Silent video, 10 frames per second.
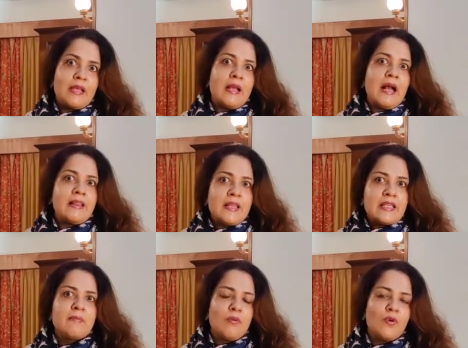uh,
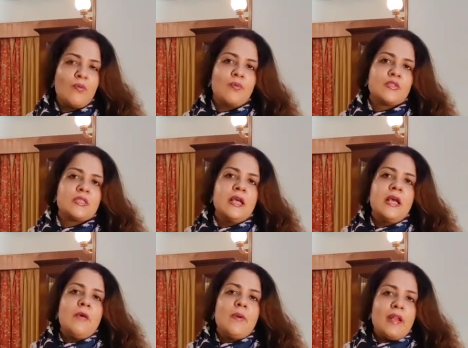this book was
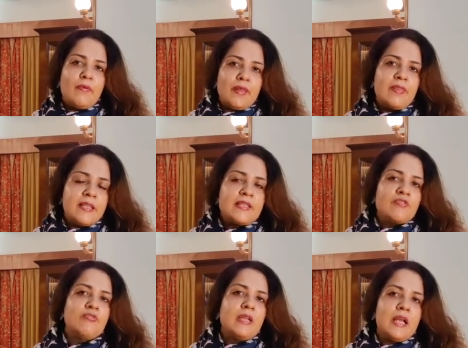when I read these
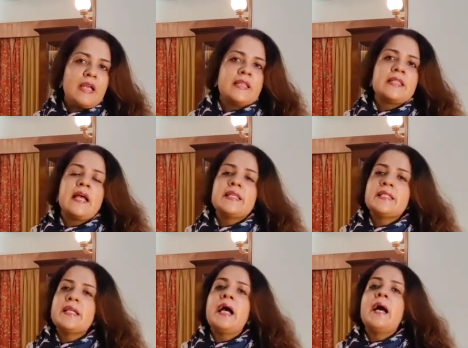three lines, I
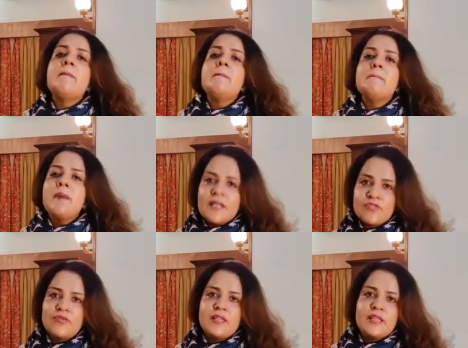said, I
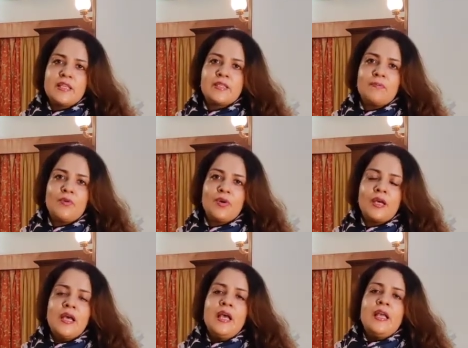must read this
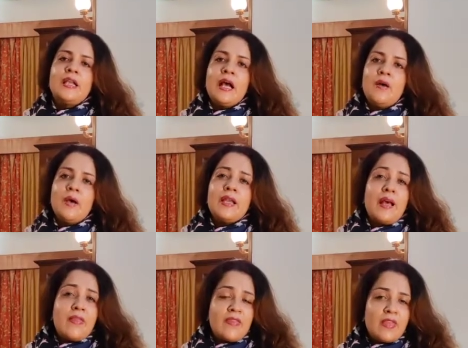book. Now,
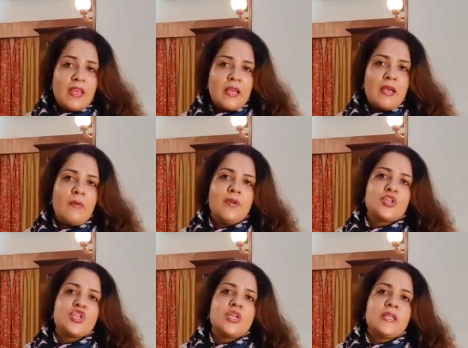another thing
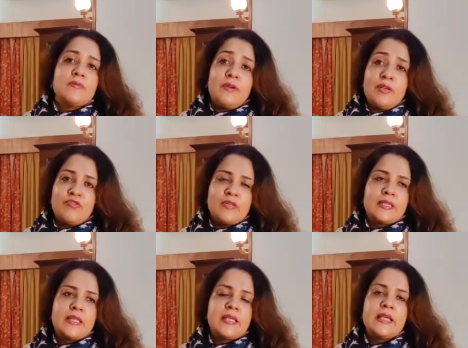which is very
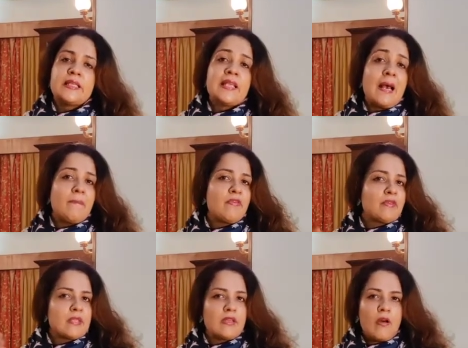interesting is Amber
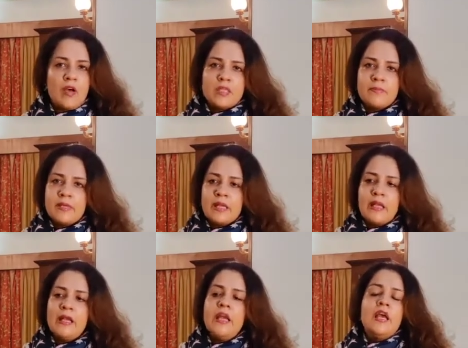is in the
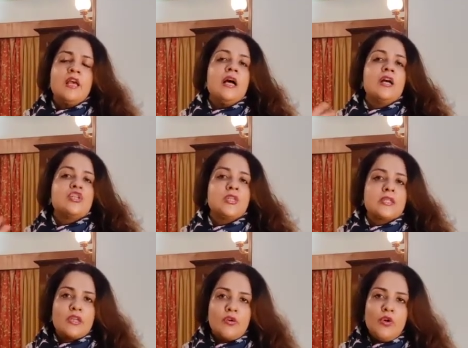hospital, uh, she's
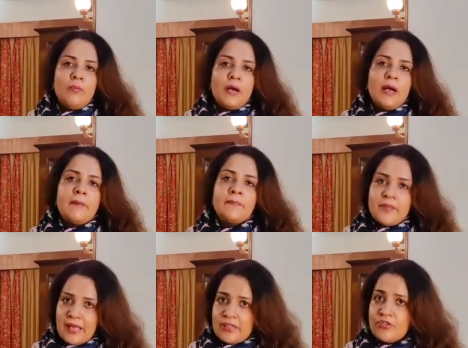in coma,
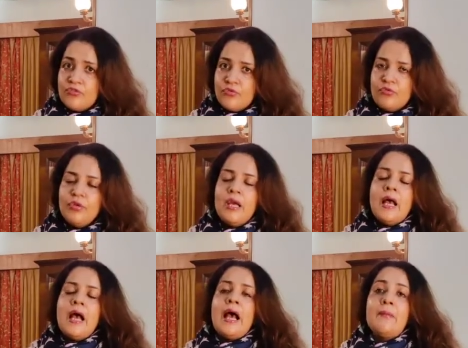that's true,
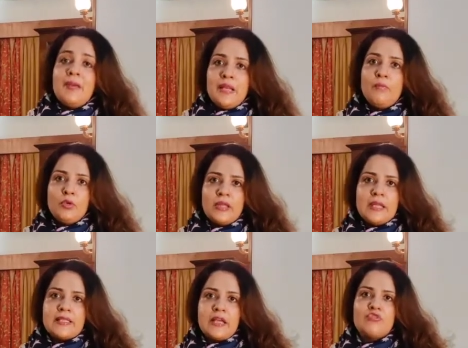and many more
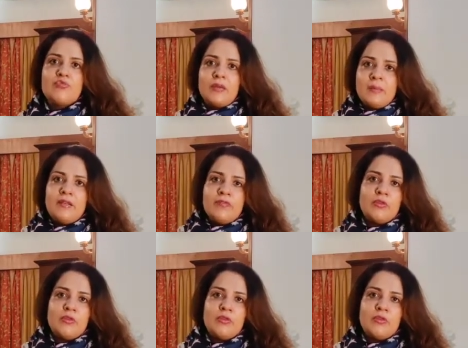things are true and many